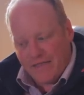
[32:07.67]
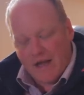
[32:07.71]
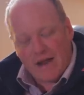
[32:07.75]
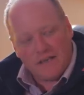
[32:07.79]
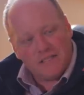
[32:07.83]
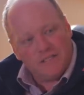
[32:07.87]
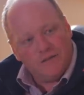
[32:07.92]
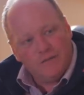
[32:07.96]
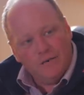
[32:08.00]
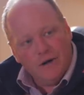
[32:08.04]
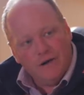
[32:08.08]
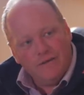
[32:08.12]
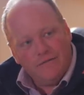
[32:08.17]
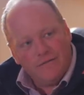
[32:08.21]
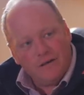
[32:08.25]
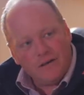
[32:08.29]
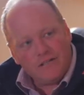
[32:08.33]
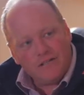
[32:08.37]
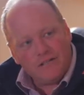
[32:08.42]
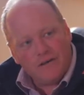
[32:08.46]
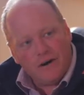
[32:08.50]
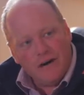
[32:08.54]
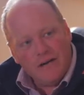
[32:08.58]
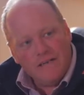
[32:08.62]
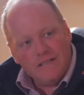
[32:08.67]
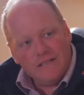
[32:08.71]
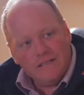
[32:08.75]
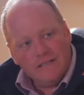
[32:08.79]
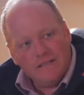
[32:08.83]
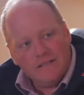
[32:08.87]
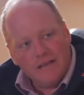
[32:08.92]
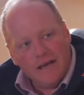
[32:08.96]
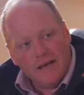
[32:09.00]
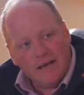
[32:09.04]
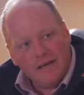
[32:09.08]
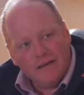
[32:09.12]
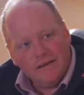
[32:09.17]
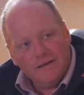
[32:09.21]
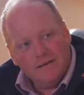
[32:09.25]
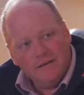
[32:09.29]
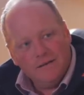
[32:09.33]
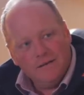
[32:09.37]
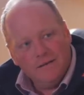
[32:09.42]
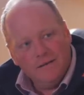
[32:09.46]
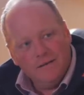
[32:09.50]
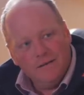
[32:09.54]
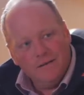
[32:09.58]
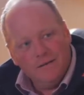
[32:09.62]
and that, that's the really frustrating
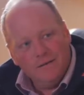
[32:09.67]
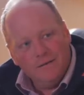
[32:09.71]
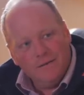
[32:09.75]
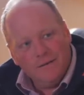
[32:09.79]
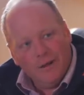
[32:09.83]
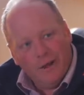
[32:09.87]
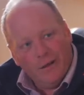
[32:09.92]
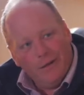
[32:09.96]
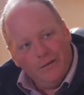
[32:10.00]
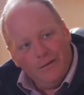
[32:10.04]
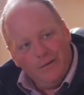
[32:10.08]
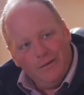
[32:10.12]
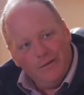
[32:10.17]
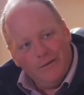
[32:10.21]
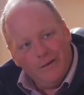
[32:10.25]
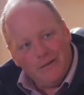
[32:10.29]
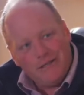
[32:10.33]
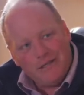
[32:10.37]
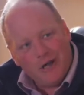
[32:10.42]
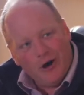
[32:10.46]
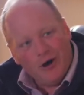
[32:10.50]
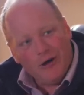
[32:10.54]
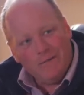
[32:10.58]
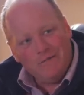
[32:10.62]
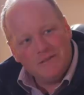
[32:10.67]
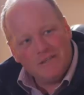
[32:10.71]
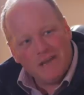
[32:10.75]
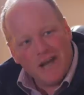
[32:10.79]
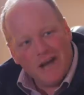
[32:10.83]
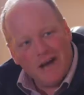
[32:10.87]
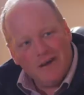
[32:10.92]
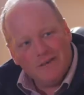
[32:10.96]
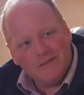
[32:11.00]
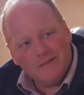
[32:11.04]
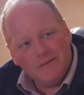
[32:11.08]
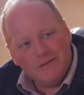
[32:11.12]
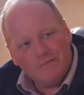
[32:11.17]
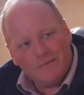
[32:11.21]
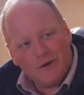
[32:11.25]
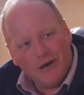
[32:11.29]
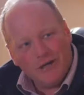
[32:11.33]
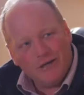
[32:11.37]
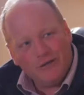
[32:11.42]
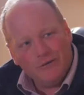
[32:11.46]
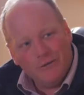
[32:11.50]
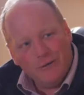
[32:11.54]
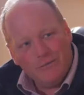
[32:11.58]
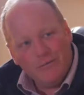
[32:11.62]
thing that the
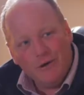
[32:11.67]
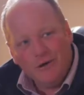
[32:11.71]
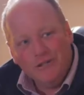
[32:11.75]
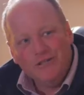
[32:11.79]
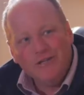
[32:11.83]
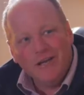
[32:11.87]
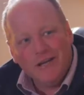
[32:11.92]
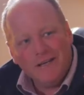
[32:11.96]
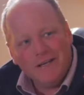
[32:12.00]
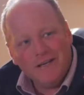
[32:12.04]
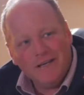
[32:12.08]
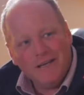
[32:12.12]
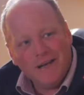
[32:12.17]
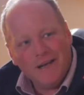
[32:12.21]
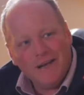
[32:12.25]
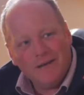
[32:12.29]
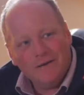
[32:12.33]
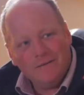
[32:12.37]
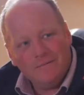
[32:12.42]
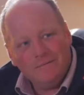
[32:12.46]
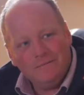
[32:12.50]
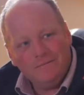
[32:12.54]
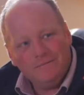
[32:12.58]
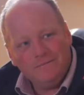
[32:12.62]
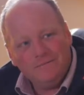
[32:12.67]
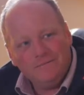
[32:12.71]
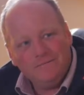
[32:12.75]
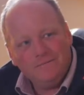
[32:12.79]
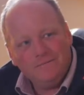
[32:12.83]
timescales and the pressure we put under. Right